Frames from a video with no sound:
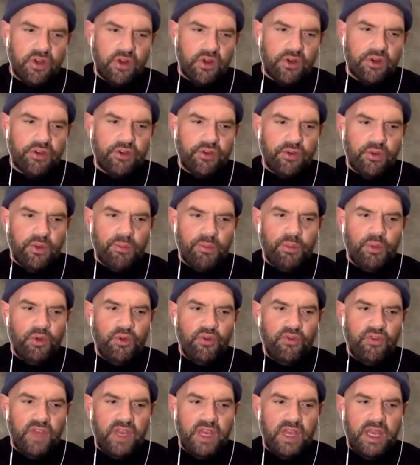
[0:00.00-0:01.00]
you go to do a
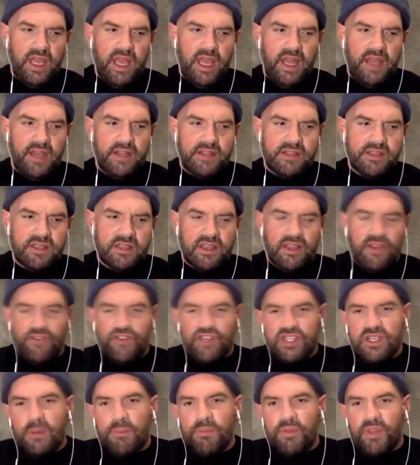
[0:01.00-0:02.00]
movie, and it's like
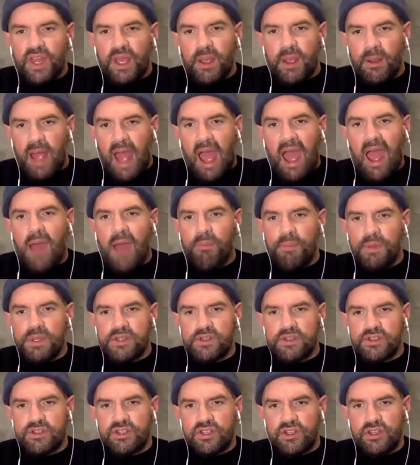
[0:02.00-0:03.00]
if something
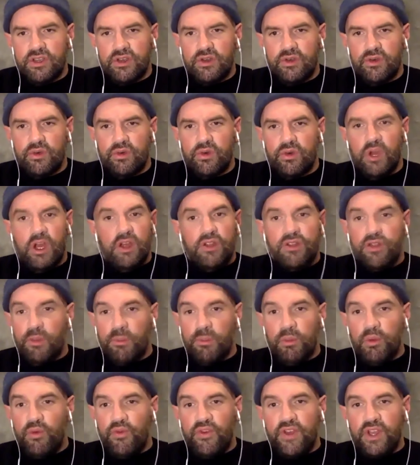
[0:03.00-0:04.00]
happens to you,
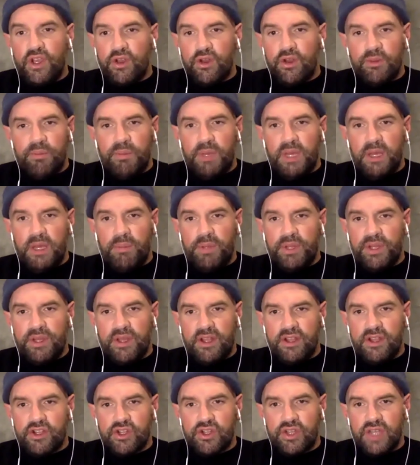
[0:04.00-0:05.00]
the movie could be
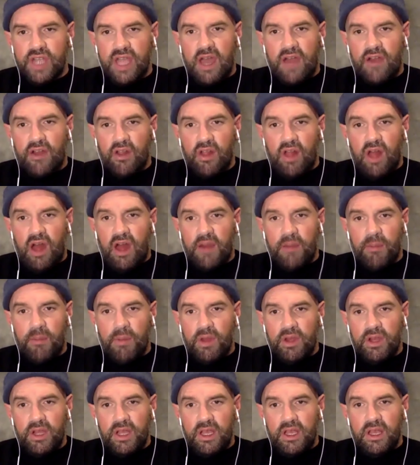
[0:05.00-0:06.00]
potentially out a lot of
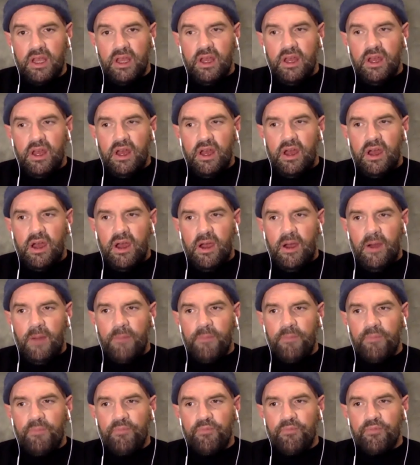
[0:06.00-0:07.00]
money. Yeah. Mm.
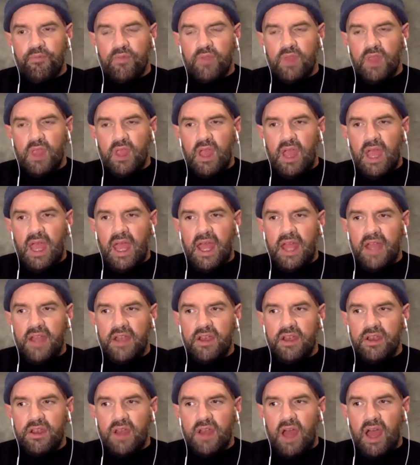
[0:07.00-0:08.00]
Um,
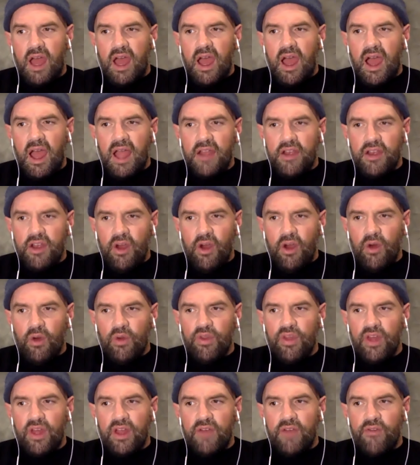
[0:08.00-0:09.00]
and I, I,
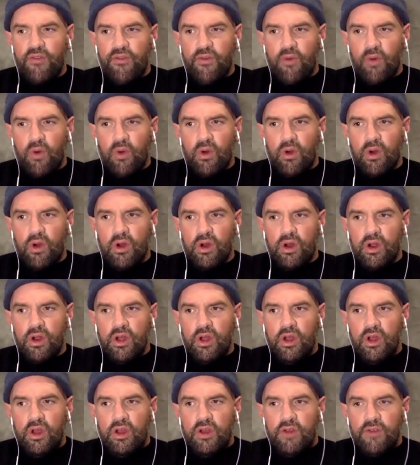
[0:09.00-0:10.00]
know that for
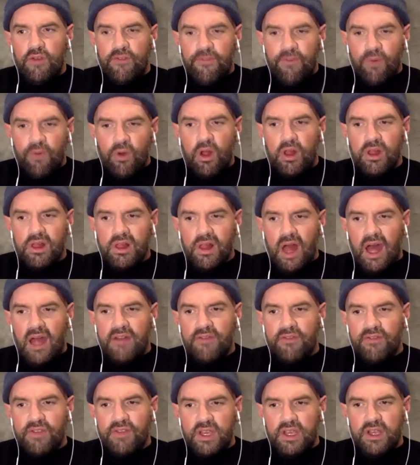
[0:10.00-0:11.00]
for a
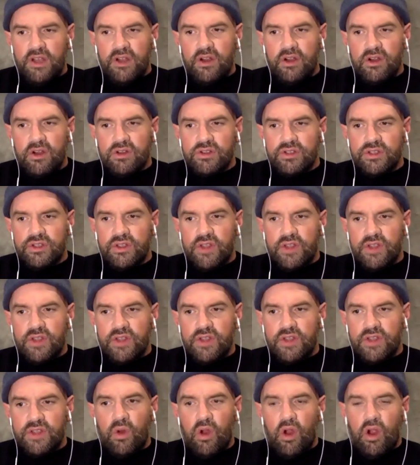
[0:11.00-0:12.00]
lot of years,
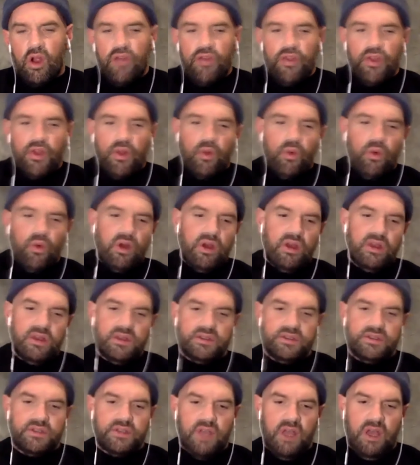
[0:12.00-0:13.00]
there were there
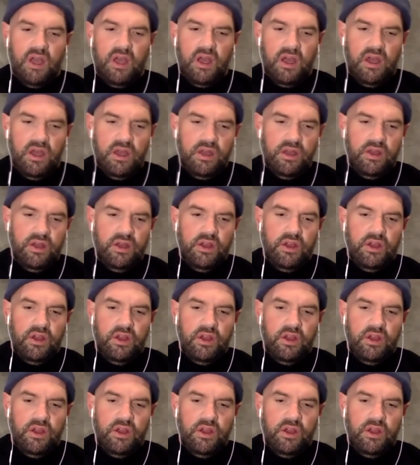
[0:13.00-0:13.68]
was uh,